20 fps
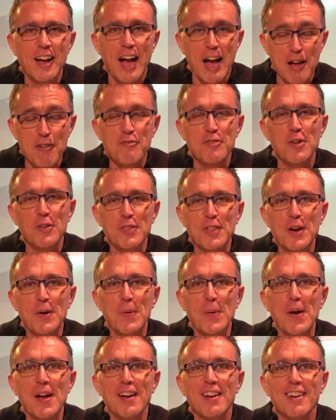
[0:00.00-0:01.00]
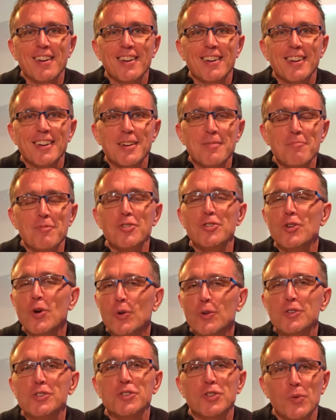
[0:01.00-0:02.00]
I felt that way. But
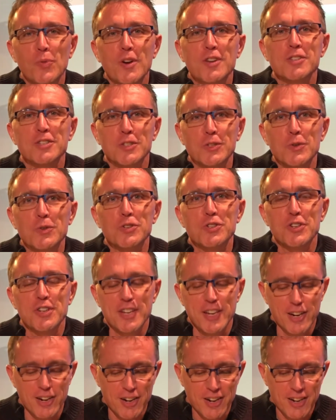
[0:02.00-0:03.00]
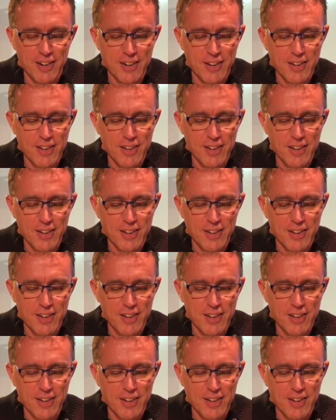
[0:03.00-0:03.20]
notice the resolution here.